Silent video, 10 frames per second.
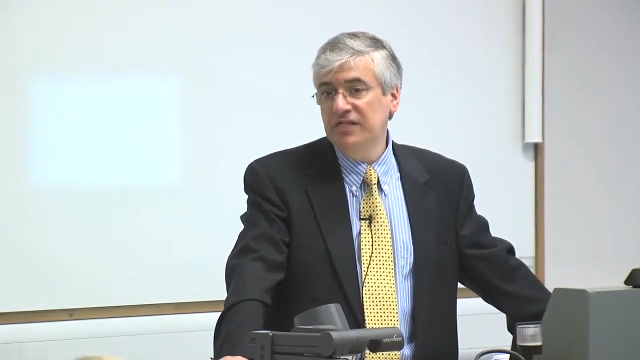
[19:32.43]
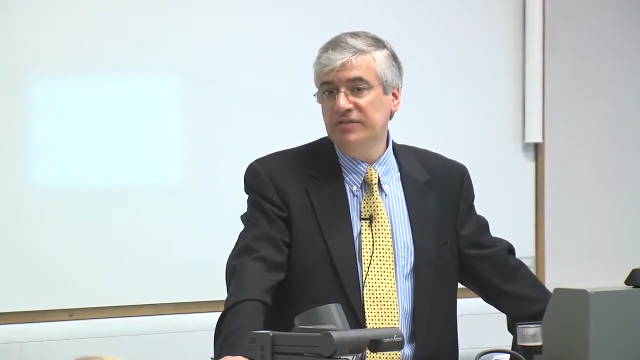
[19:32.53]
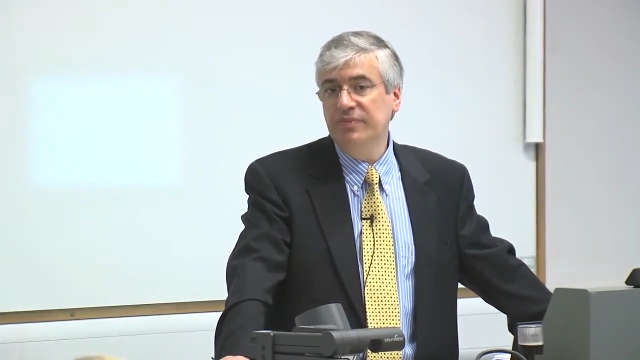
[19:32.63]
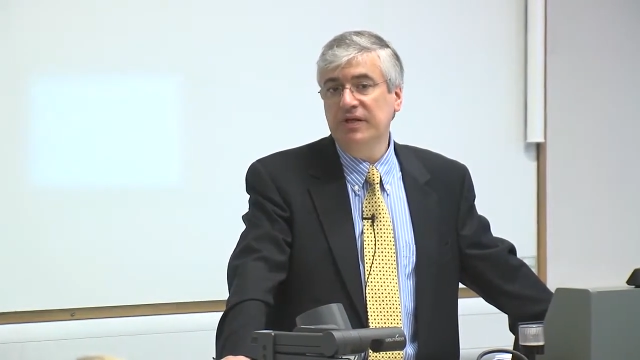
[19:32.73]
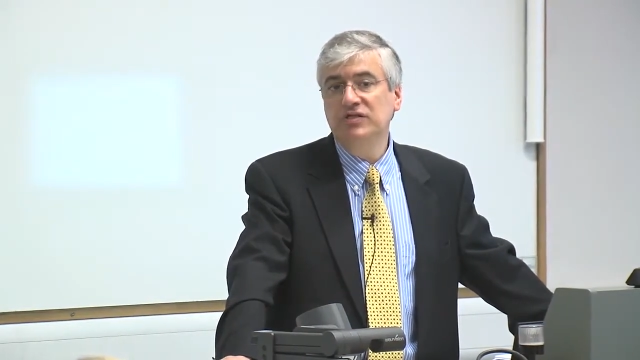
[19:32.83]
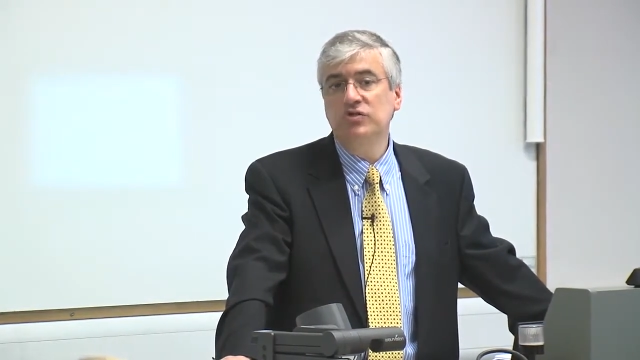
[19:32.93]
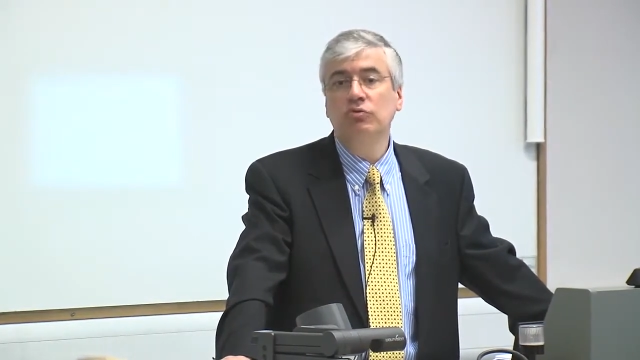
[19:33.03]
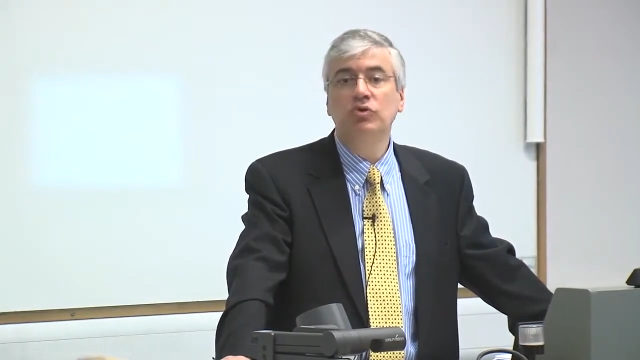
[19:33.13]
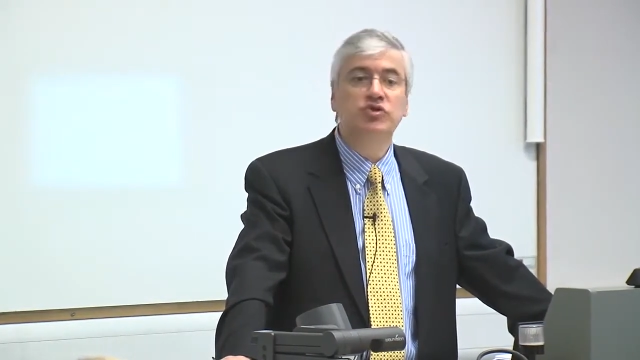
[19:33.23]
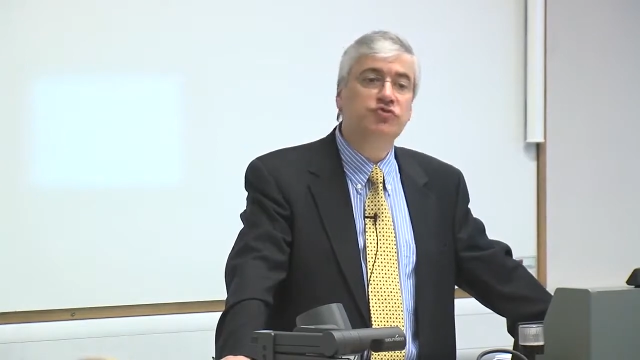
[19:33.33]
aspects
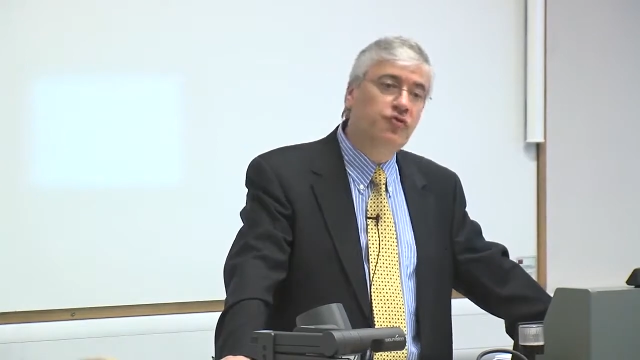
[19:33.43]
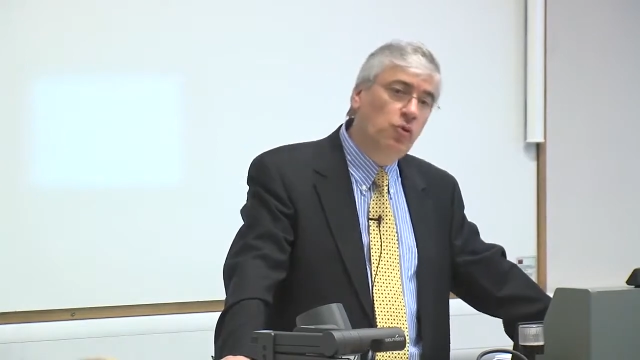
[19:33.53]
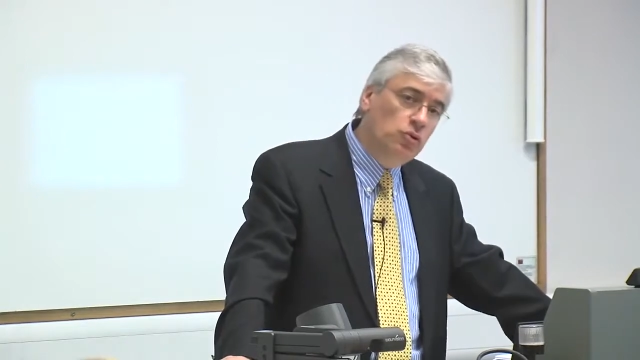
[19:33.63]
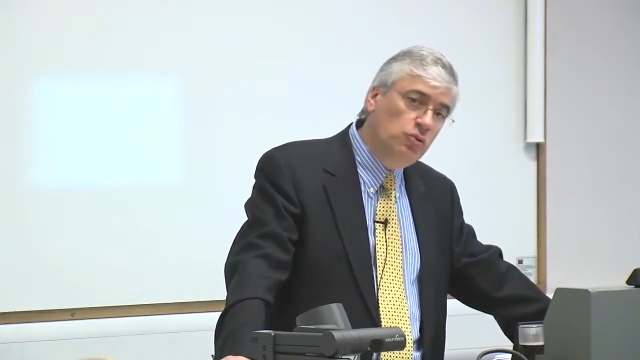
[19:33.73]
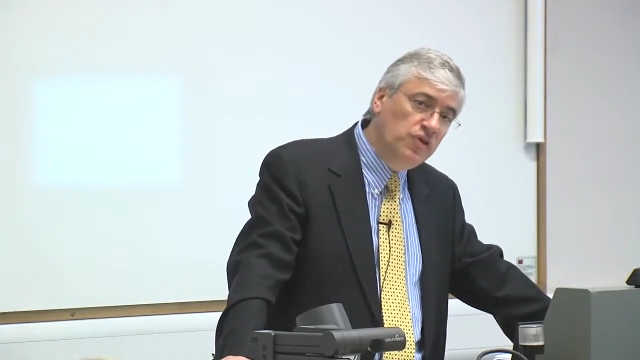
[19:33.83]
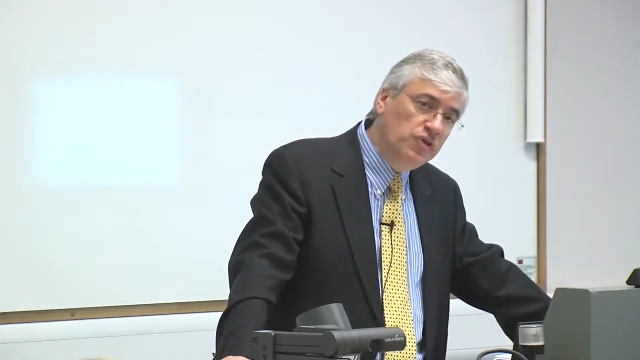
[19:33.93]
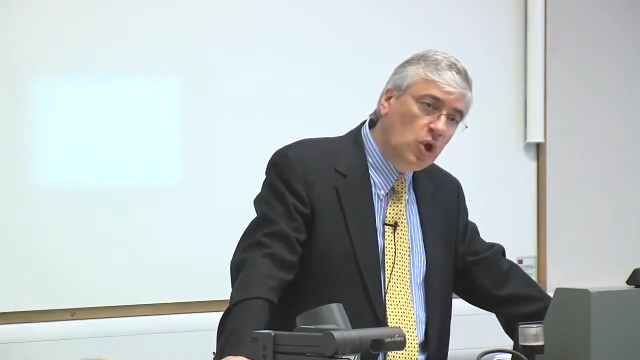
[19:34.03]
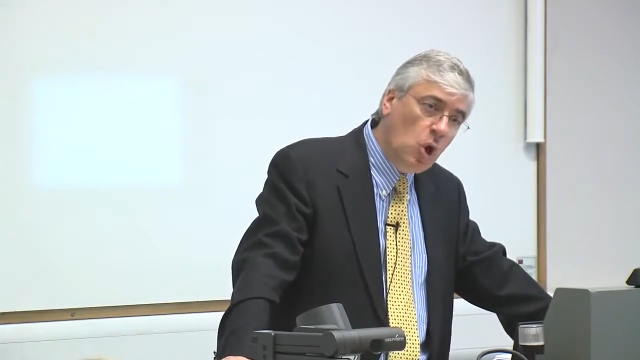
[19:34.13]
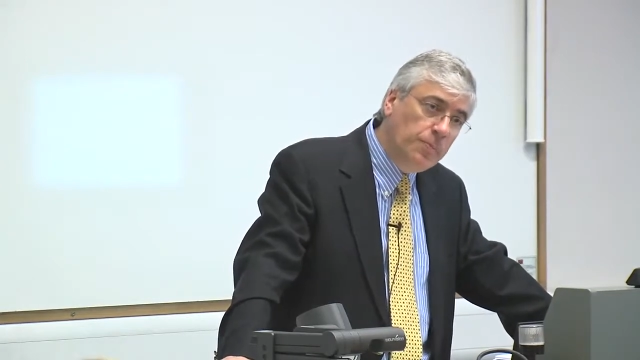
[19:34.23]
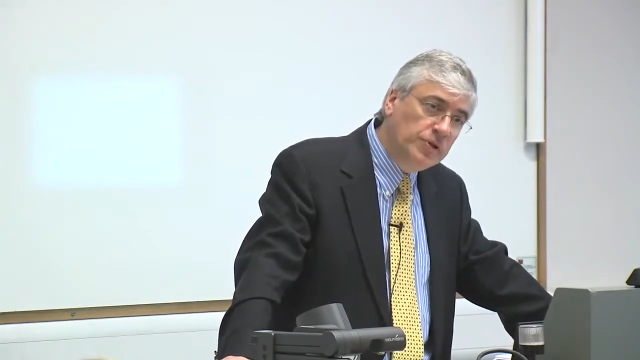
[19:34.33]
which fall within the
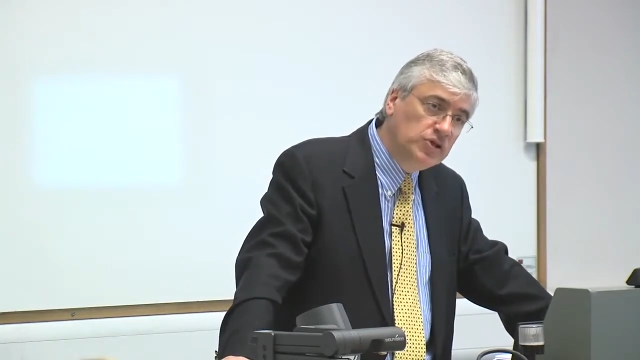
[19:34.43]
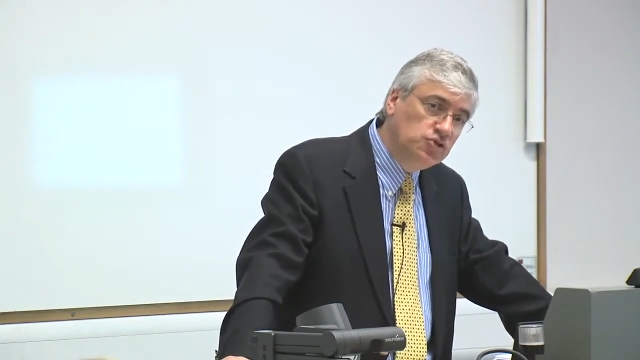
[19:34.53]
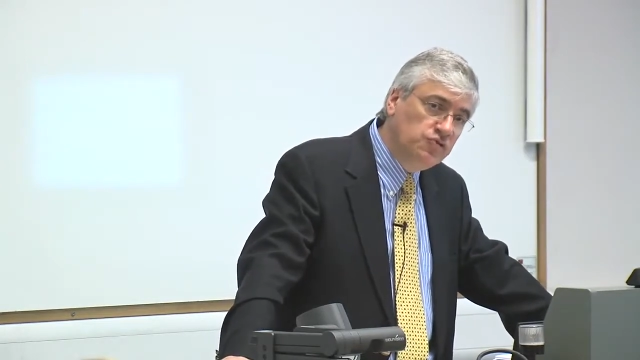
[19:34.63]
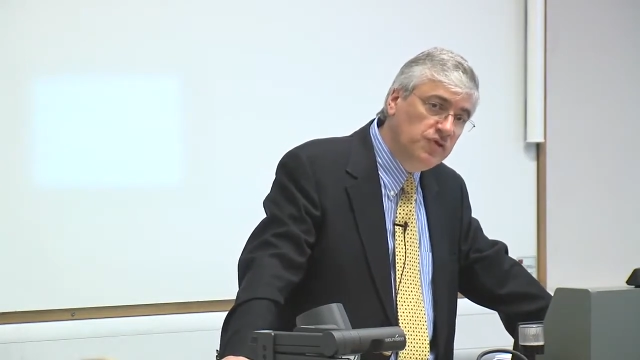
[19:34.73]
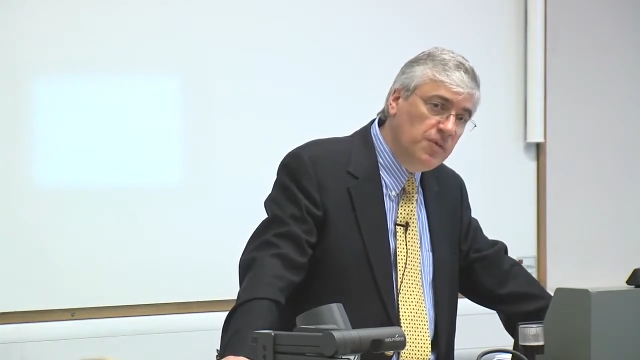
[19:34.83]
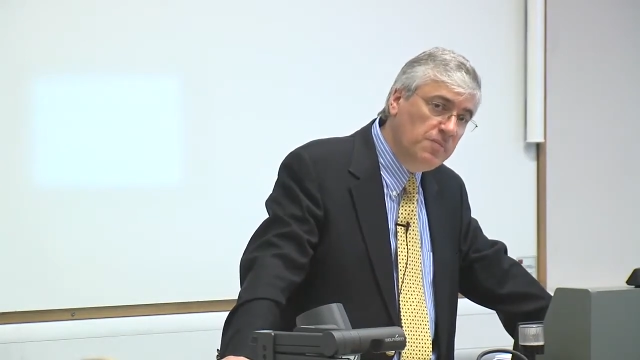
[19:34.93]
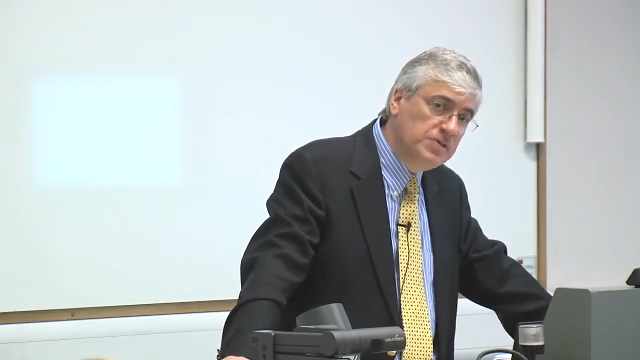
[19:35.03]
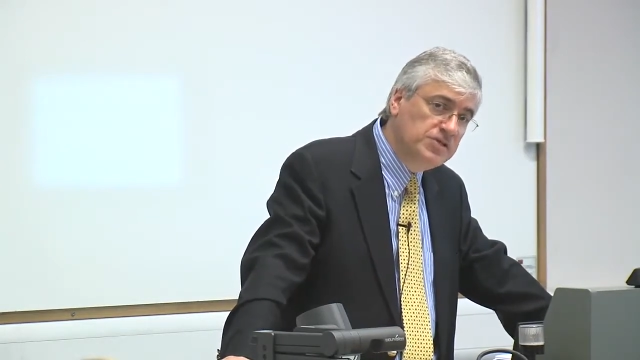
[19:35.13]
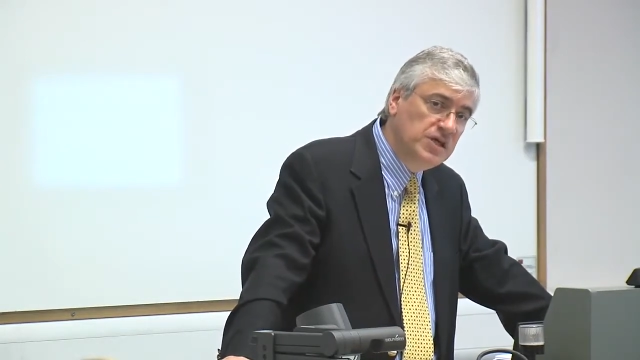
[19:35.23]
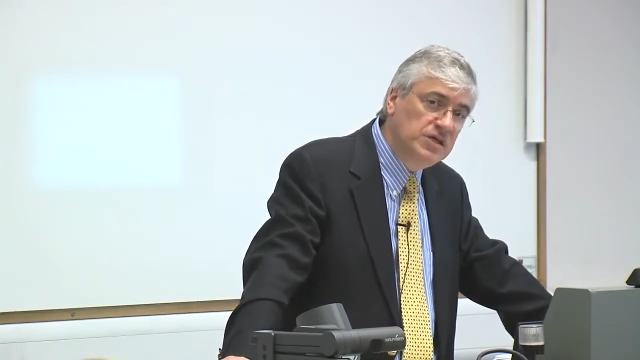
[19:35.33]
competence of the
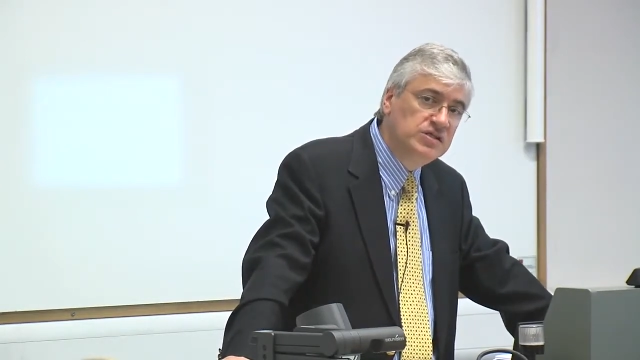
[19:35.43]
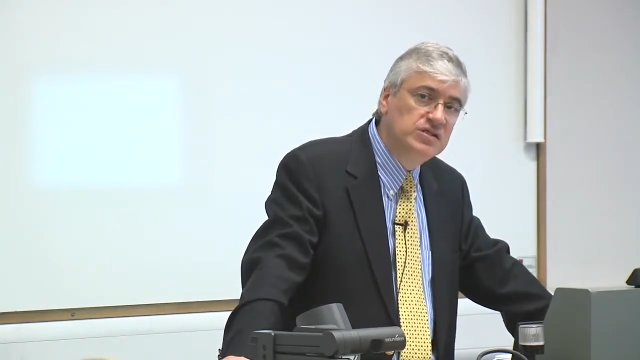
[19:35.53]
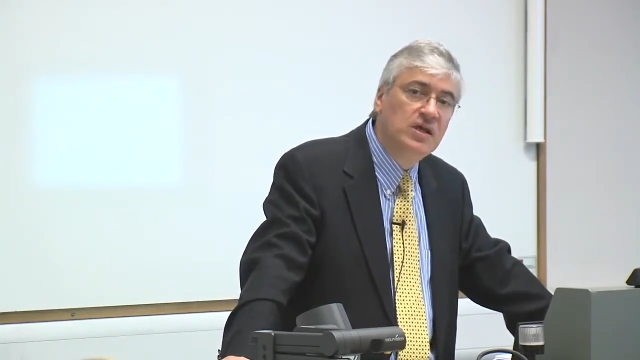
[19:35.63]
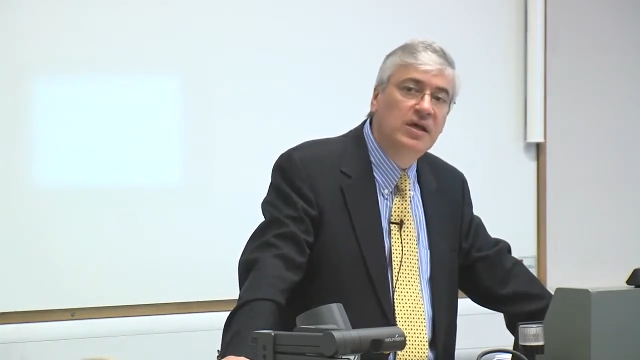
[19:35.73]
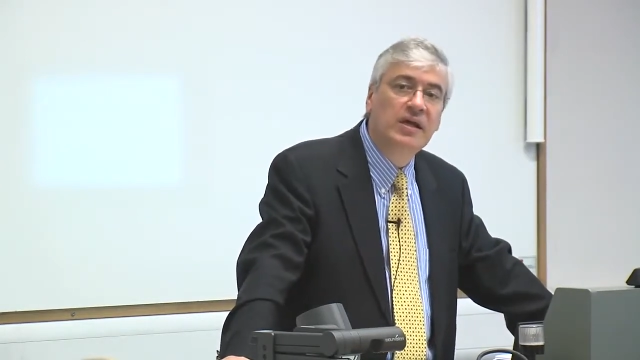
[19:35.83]
member states,